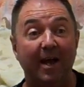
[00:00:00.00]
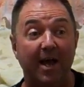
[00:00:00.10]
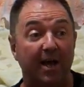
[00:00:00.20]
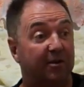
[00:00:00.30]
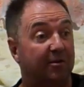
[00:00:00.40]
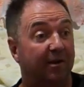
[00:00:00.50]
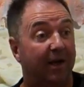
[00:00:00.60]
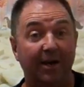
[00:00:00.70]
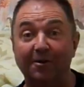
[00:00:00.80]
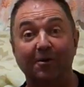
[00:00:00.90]
at
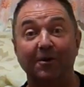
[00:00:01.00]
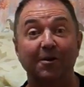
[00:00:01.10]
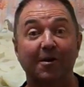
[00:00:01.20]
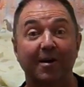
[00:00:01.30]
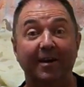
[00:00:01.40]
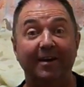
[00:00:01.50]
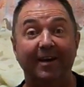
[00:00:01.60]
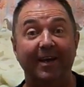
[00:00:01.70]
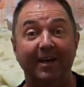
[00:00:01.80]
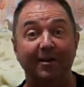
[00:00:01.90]
8 o'clock at night
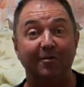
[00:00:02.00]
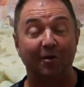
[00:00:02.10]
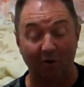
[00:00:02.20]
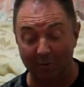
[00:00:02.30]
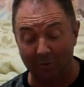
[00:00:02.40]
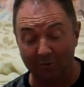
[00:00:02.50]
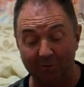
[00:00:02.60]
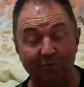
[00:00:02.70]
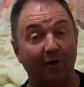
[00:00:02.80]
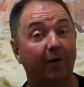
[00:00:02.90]
and it's horrible.
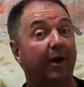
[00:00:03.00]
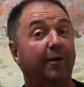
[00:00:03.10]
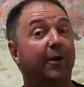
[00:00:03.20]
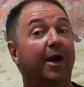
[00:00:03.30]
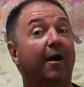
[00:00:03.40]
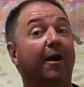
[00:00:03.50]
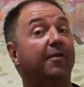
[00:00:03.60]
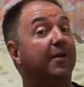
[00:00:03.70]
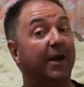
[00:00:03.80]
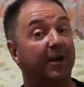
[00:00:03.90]
So here we are
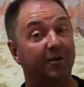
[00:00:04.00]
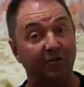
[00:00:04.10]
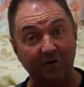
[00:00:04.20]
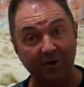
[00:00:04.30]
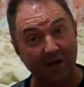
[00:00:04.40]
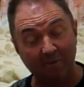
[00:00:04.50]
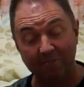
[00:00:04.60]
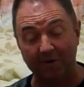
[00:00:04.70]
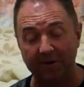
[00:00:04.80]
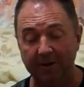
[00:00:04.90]
in the air-conditioned
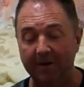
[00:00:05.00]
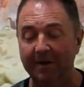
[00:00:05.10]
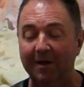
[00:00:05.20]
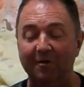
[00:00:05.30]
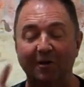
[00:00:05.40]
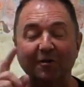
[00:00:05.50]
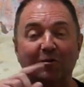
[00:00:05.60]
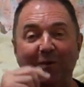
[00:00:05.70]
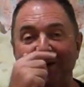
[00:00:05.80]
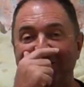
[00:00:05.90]
comfort. So
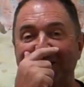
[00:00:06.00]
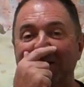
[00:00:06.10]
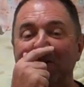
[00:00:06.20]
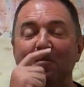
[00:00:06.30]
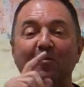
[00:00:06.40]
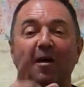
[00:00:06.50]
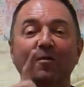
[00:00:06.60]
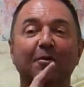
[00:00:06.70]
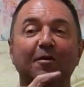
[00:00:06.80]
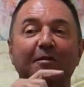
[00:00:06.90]
just quickly, some
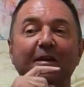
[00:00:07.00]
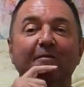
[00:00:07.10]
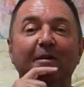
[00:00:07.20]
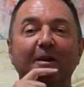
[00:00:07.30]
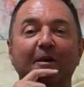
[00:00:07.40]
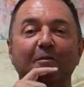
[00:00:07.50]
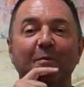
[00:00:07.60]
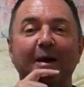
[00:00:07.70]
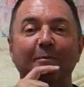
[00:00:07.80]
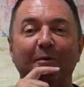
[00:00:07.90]
of you would have seen videos
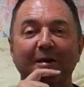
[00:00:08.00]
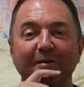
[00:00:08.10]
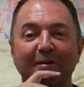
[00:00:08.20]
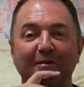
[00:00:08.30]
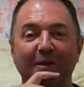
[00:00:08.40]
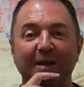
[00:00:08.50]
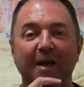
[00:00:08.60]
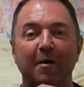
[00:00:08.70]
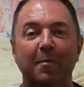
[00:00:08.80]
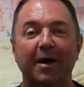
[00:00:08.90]
made previously
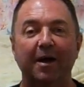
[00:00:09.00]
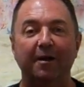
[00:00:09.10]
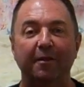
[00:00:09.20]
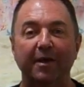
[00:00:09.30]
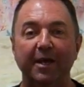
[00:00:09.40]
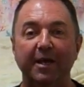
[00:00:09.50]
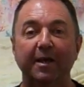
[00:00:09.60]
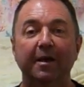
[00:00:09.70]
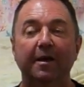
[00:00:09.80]
about the